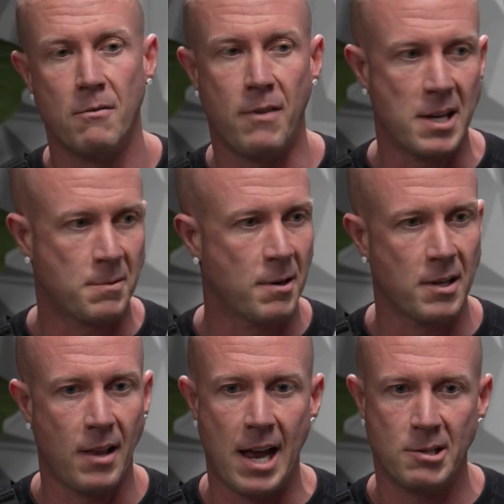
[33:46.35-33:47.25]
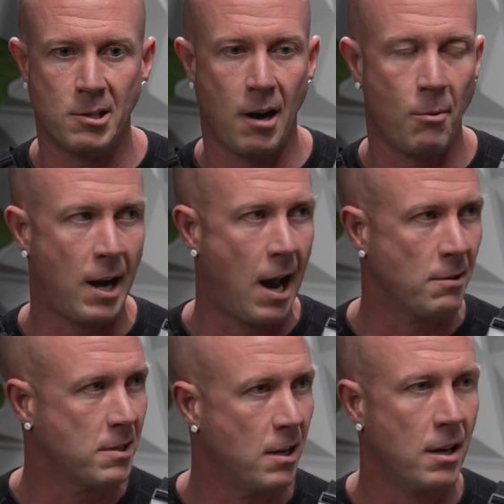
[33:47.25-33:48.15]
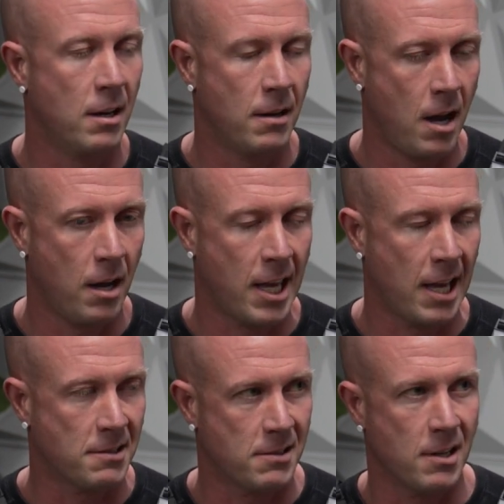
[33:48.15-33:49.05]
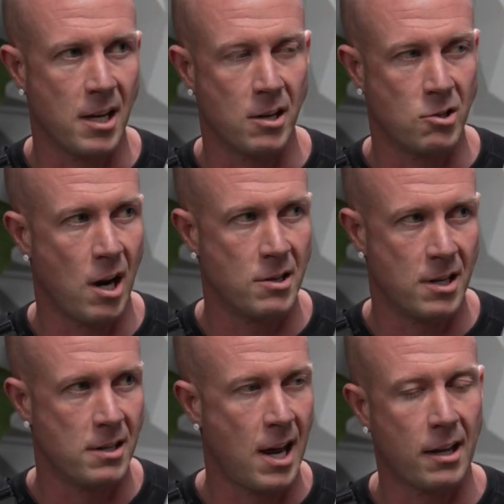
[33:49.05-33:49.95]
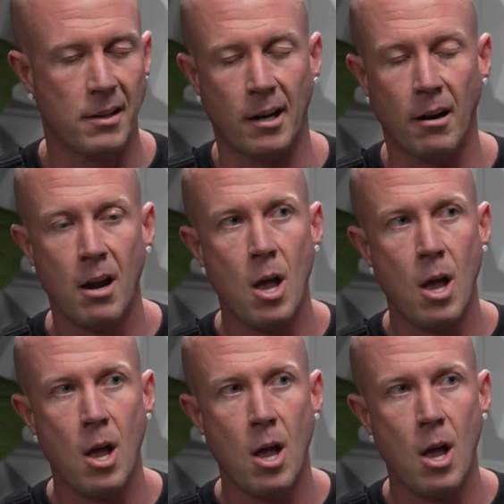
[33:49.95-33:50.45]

Vice president last year. I went out to Kansas City and judged at DECA there.